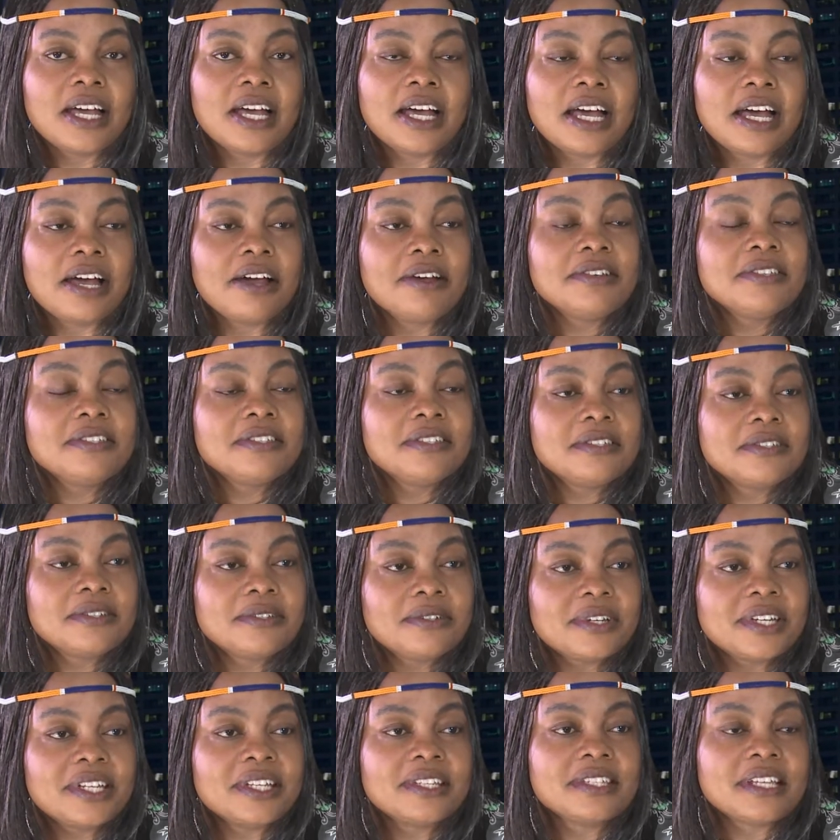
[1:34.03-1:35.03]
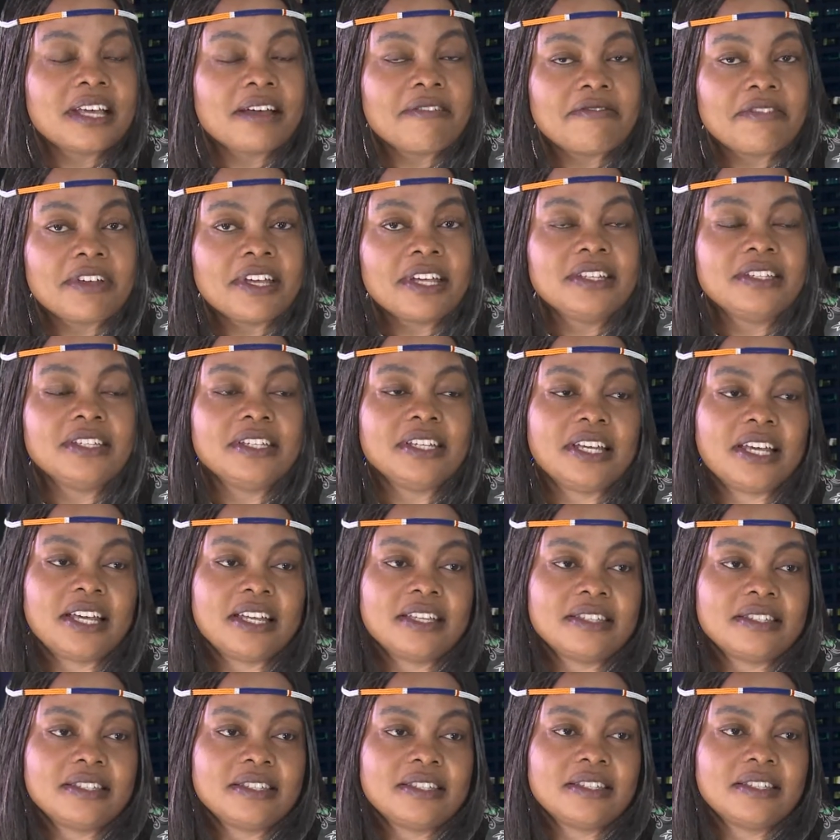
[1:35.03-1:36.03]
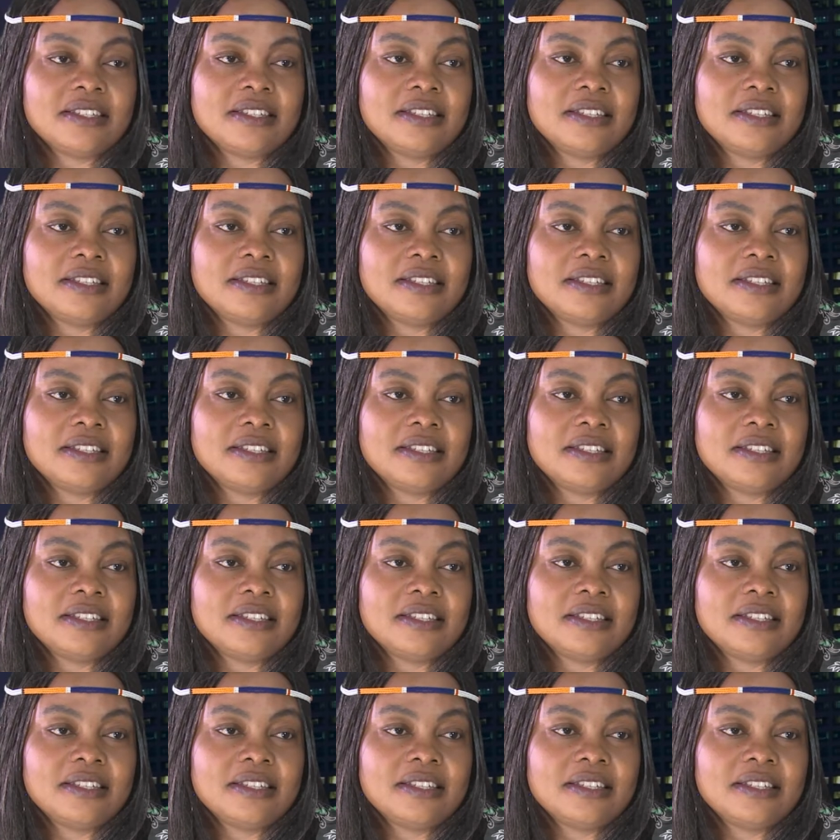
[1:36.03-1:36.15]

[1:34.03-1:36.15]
How is this stress affecting us?